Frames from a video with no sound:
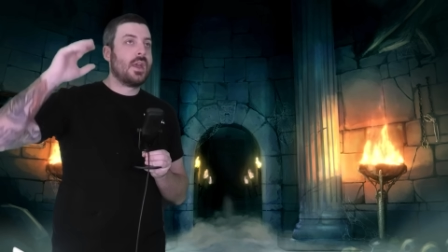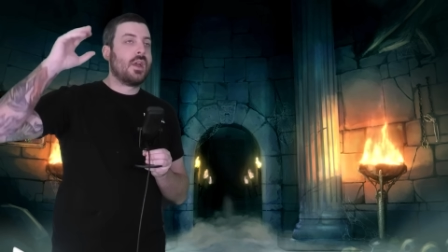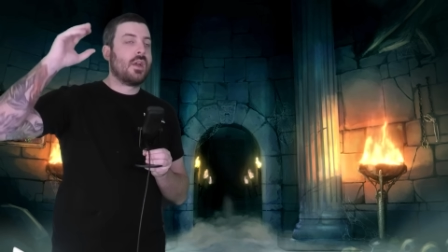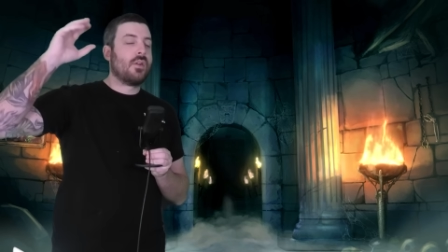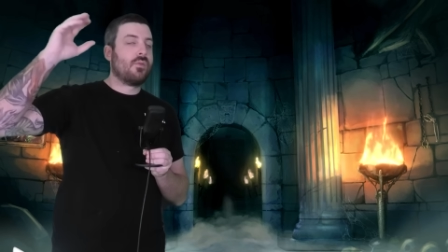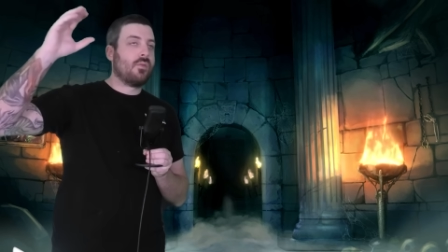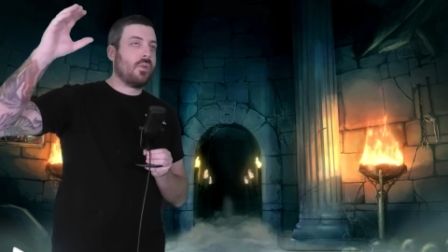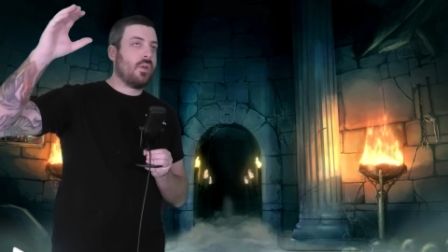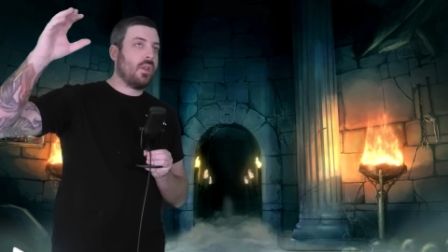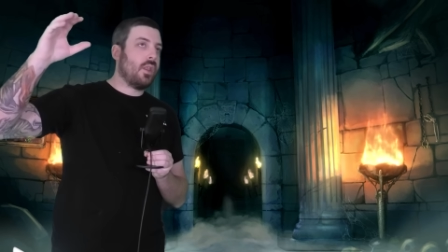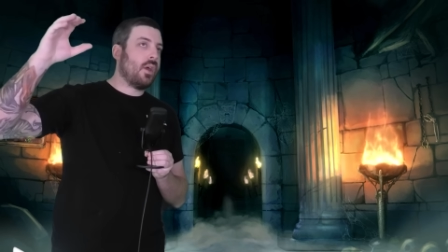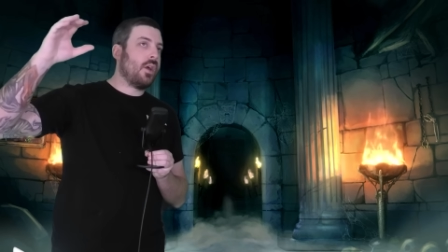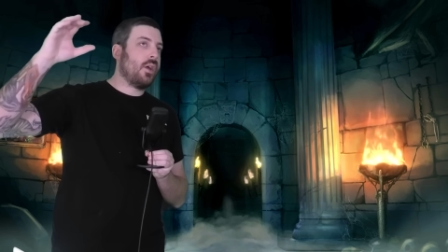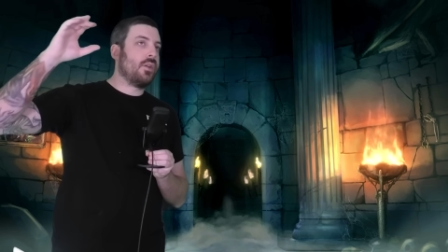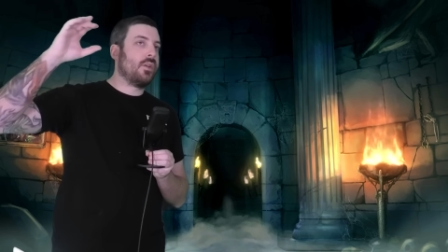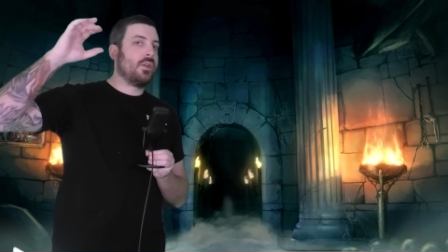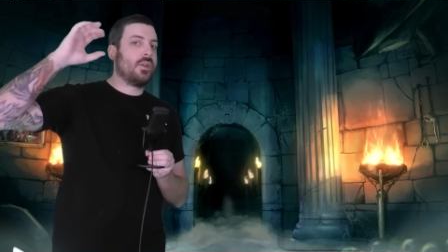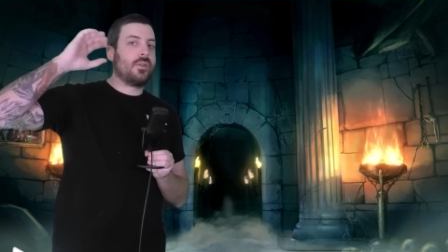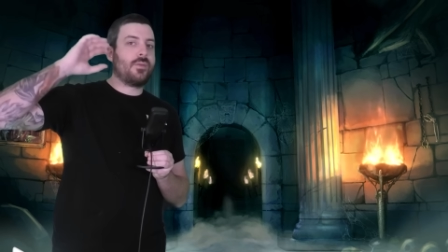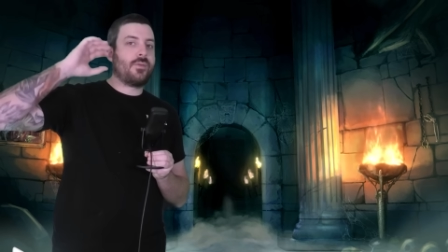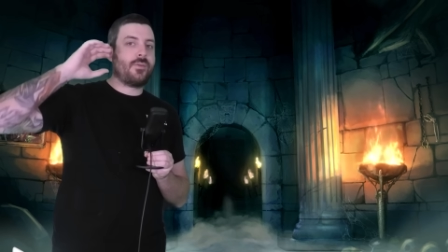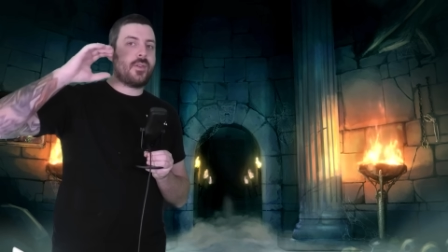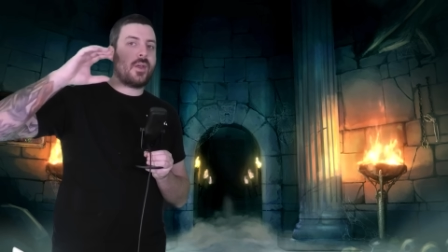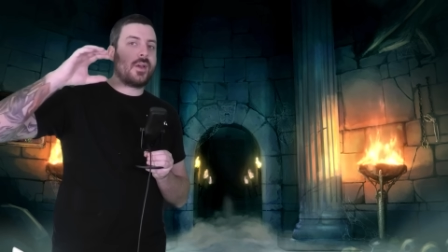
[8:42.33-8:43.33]

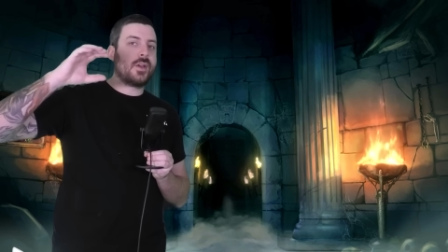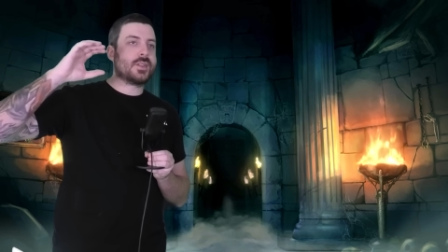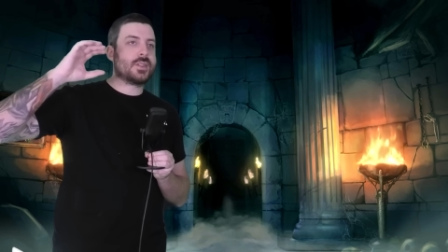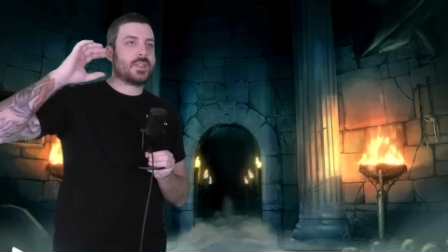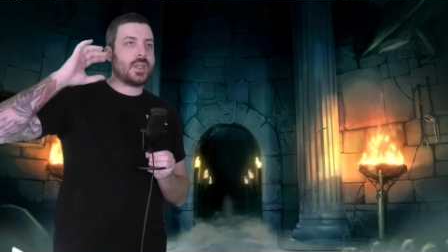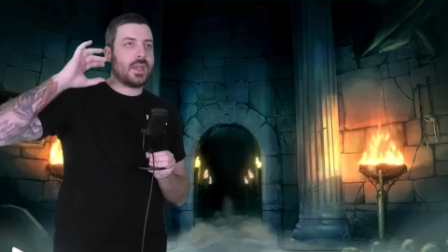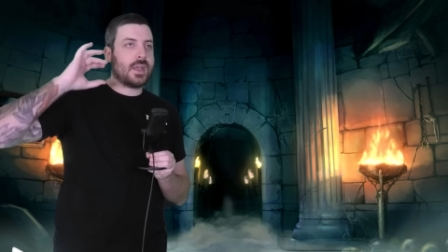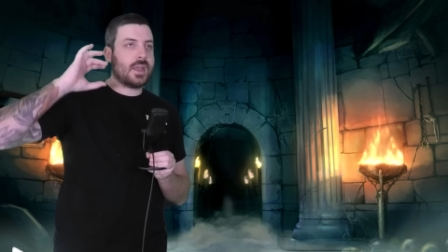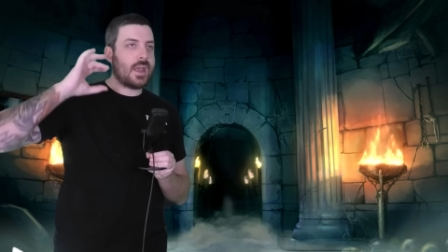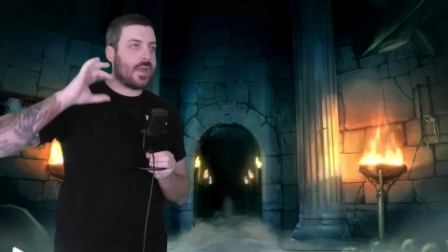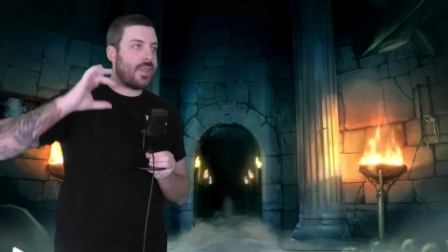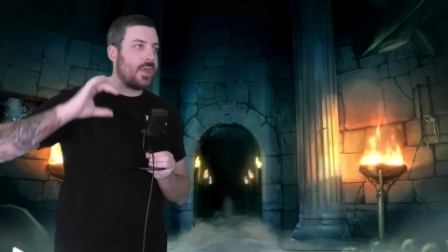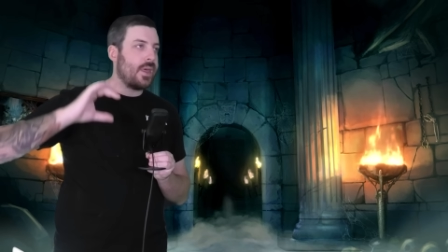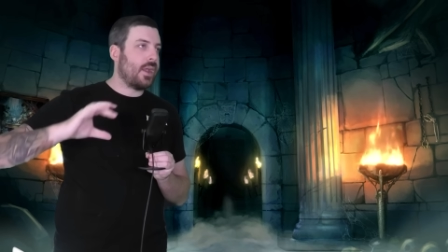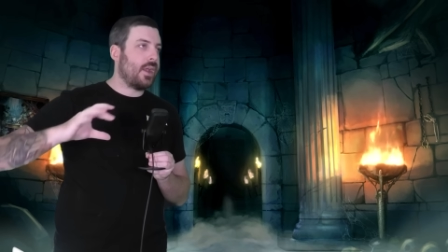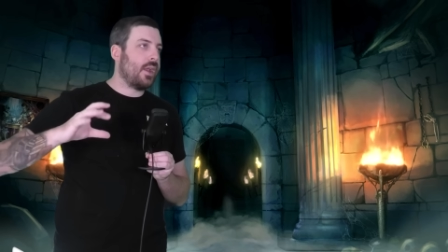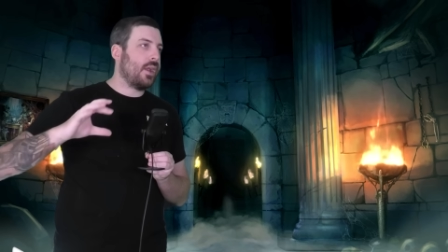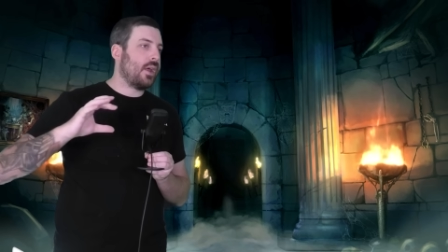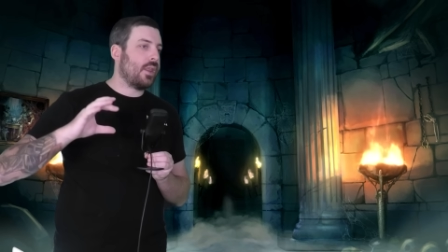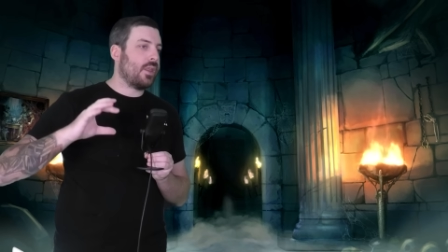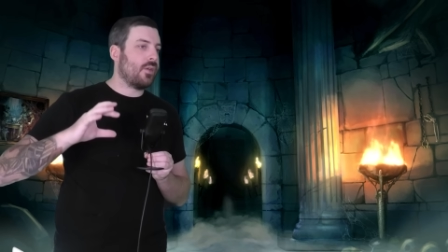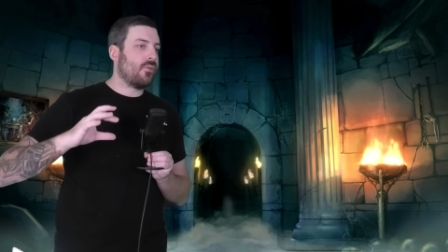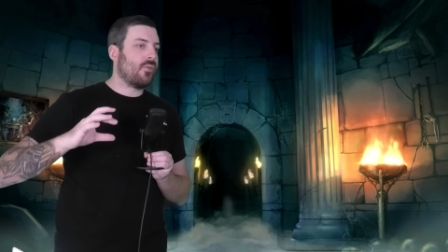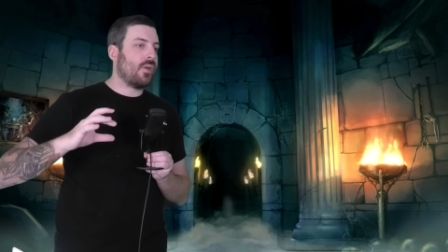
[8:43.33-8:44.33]
Reloaded, Flow State, and then
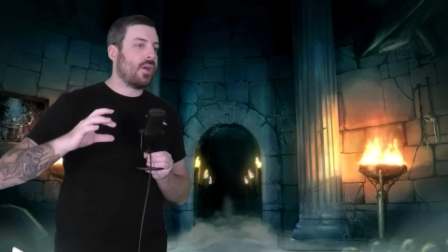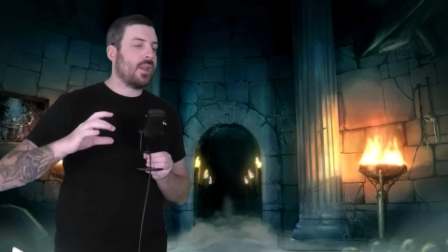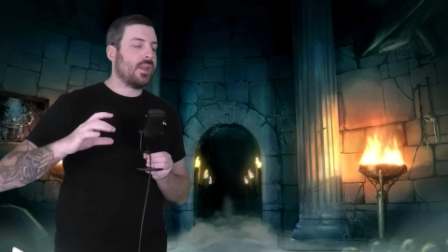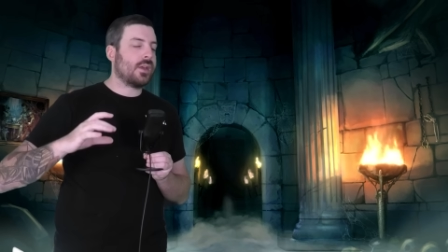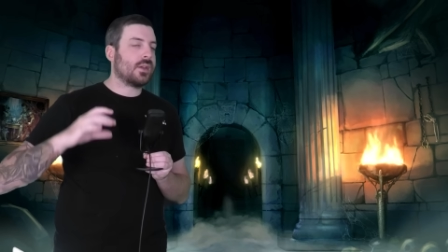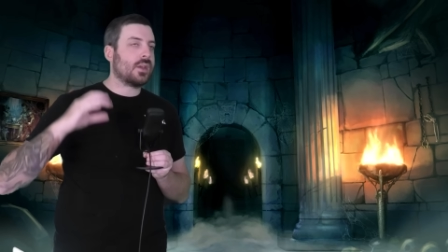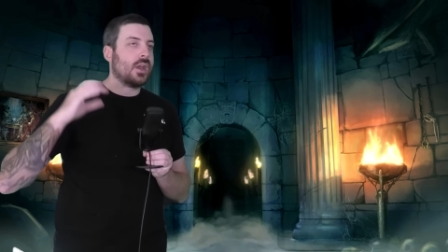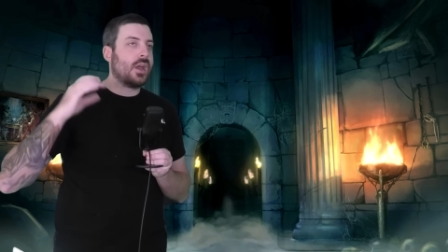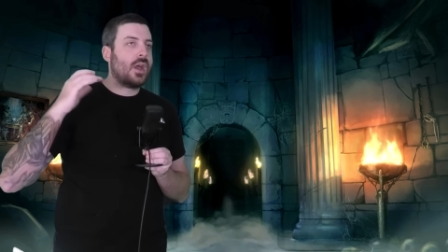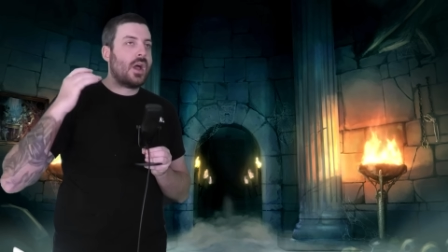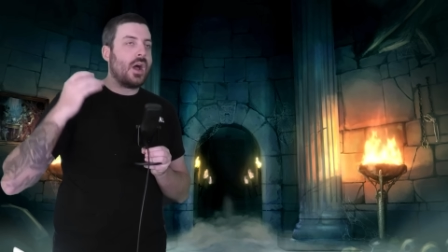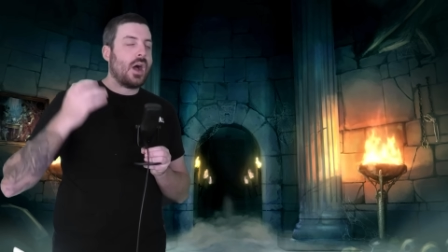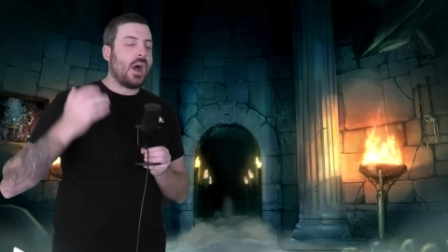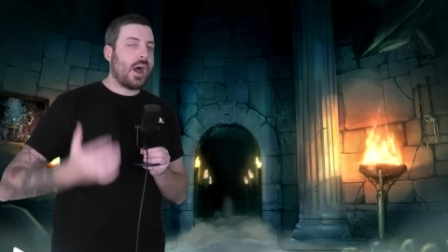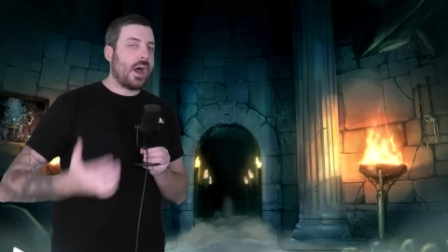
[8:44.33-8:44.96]
another relic.